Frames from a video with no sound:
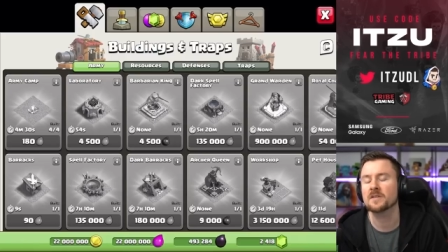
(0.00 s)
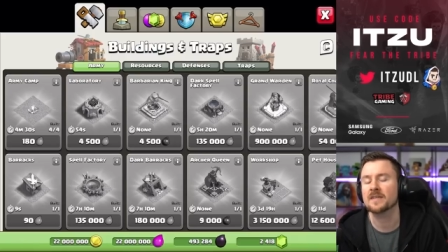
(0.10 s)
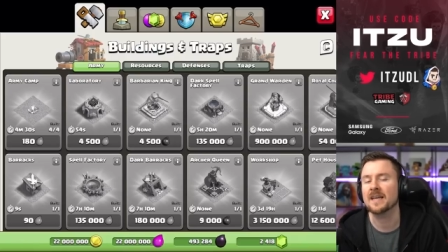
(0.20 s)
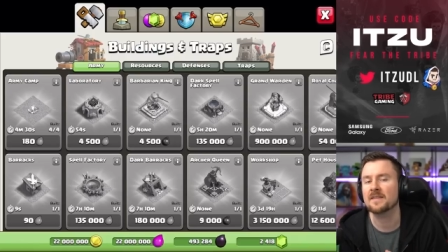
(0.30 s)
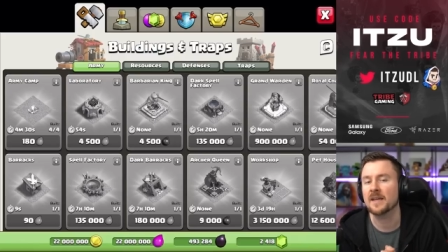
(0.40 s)
to
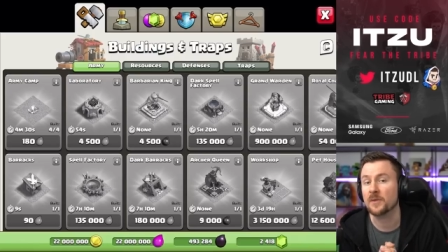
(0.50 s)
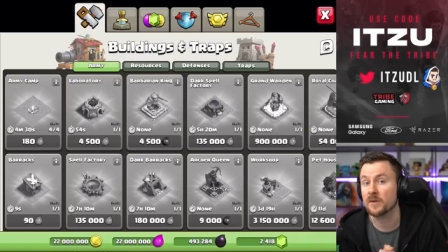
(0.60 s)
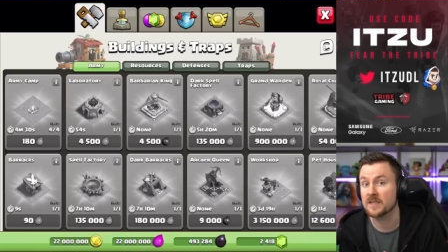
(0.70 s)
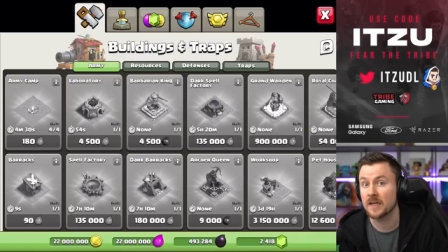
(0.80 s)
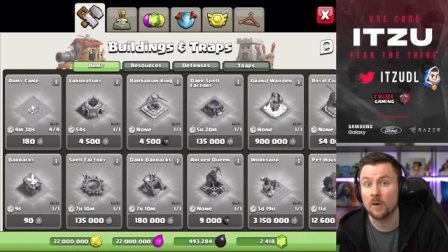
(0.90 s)
get that 3
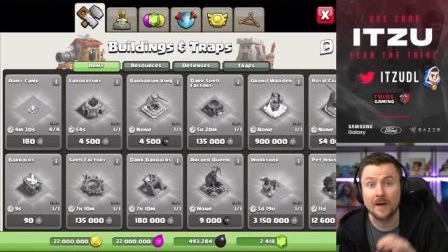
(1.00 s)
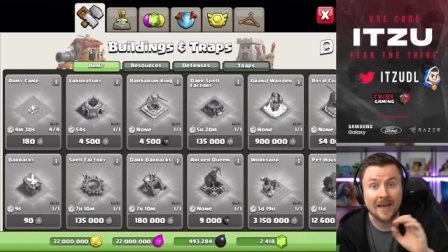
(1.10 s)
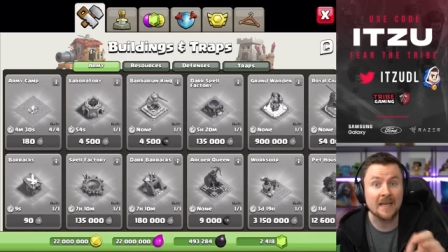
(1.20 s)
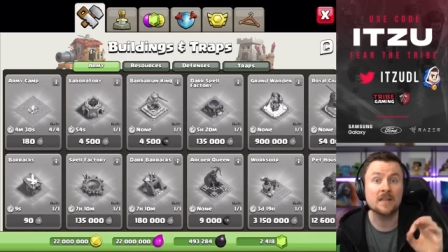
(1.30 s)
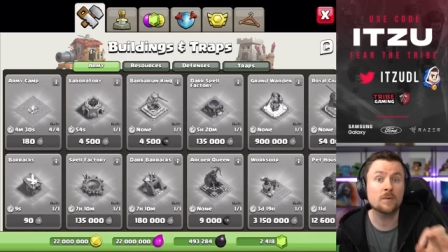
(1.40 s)
star
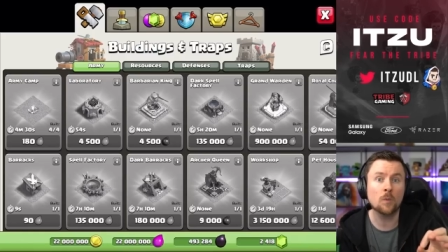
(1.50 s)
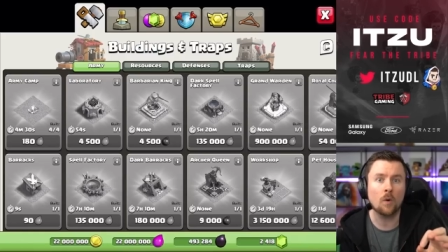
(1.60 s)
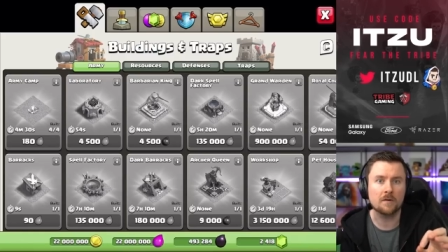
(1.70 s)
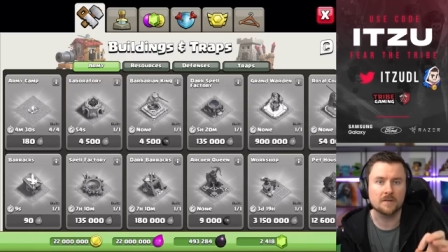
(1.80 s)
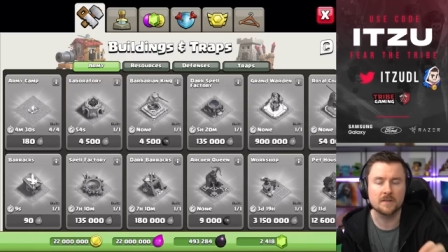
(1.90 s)
and the
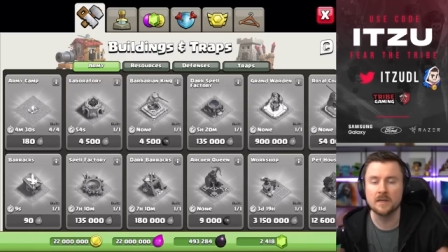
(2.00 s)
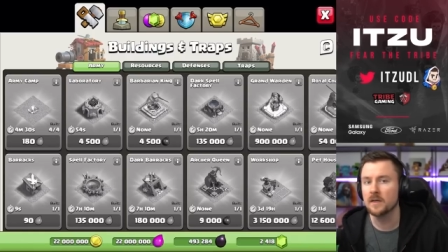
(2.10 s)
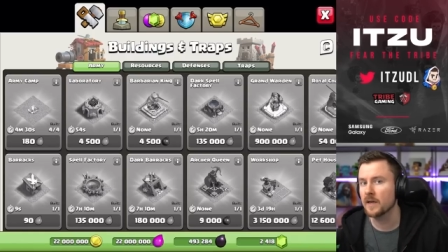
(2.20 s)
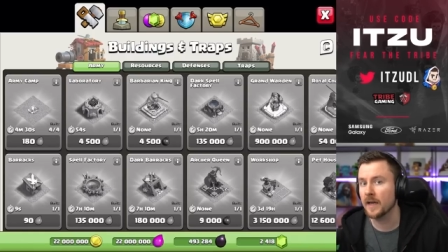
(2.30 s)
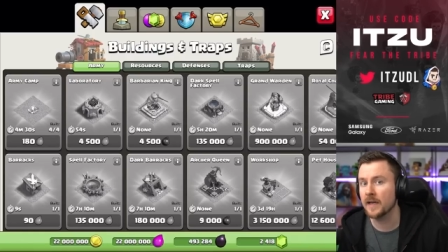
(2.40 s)
rewards.
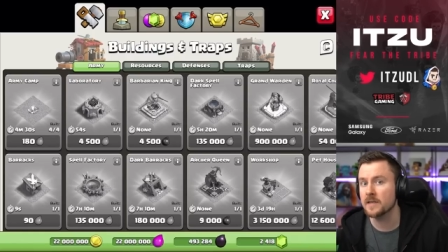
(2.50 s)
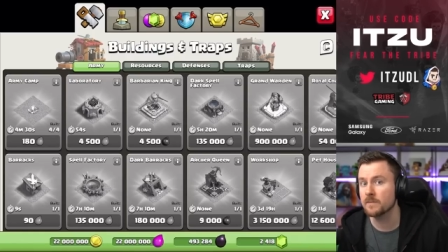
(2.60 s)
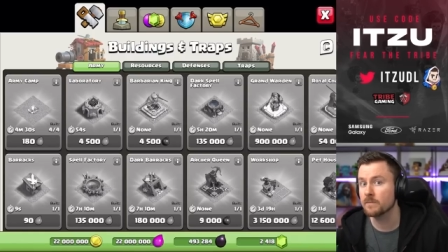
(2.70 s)
And